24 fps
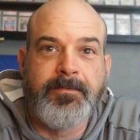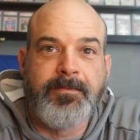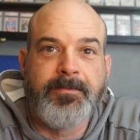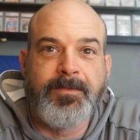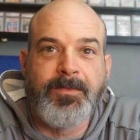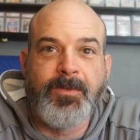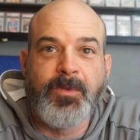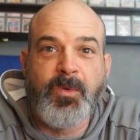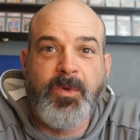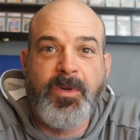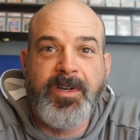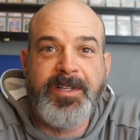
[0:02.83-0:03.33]

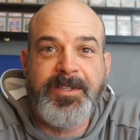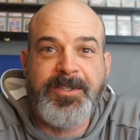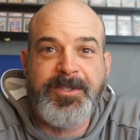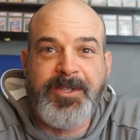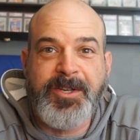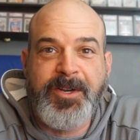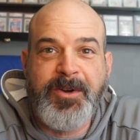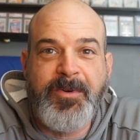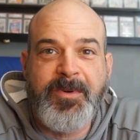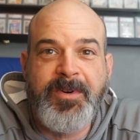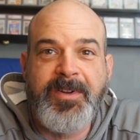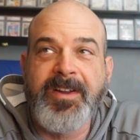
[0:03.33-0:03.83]
What's
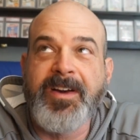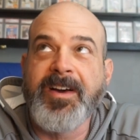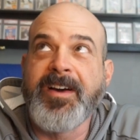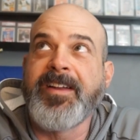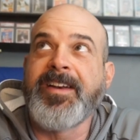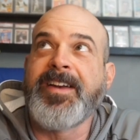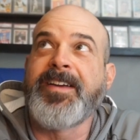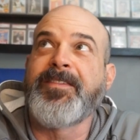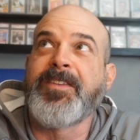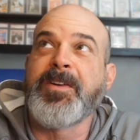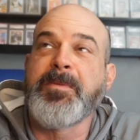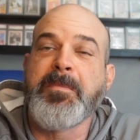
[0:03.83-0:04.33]
going on,
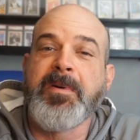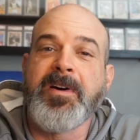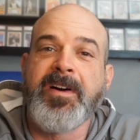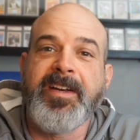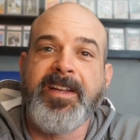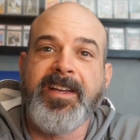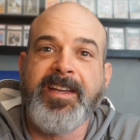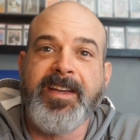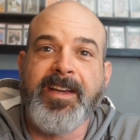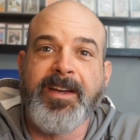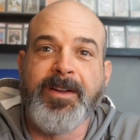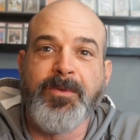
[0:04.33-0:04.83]

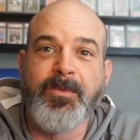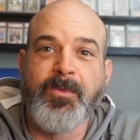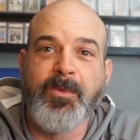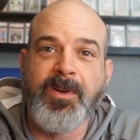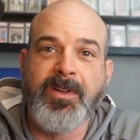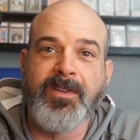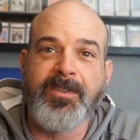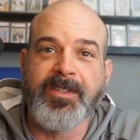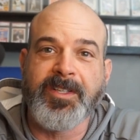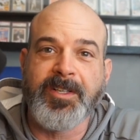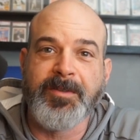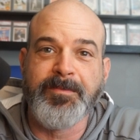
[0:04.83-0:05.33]
everybody, and
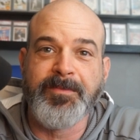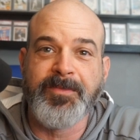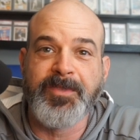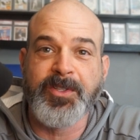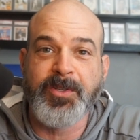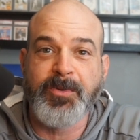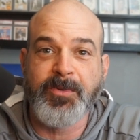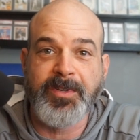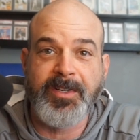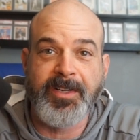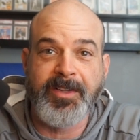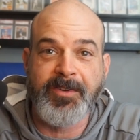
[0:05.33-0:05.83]
welcome
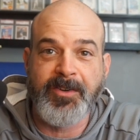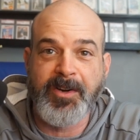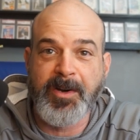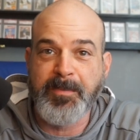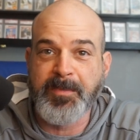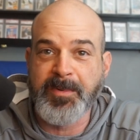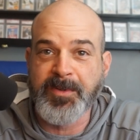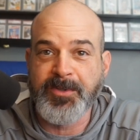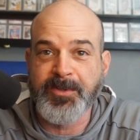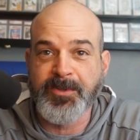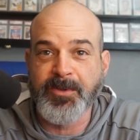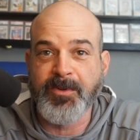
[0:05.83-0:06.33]
to another
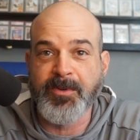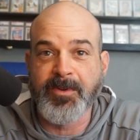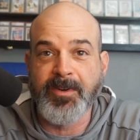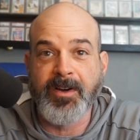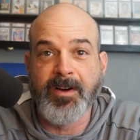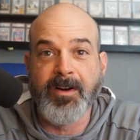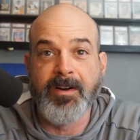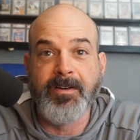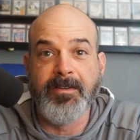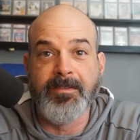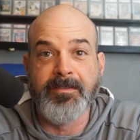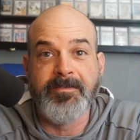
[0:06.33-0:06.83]
episode
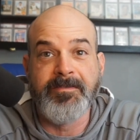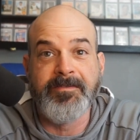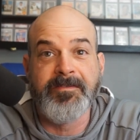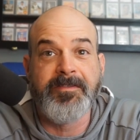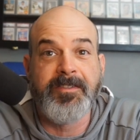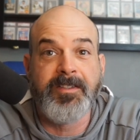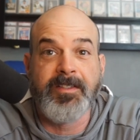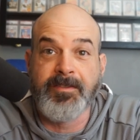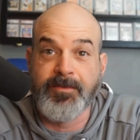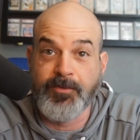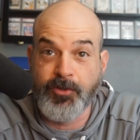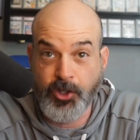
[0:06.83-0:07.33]
of
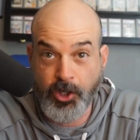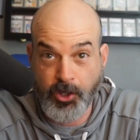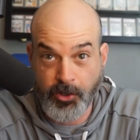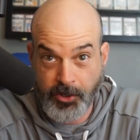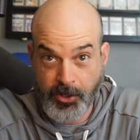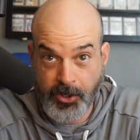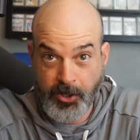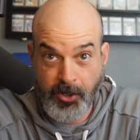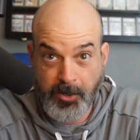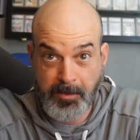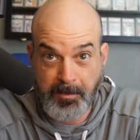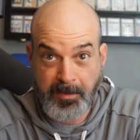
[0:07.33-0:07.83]

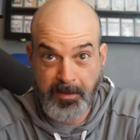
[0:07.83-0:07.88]
Junkyard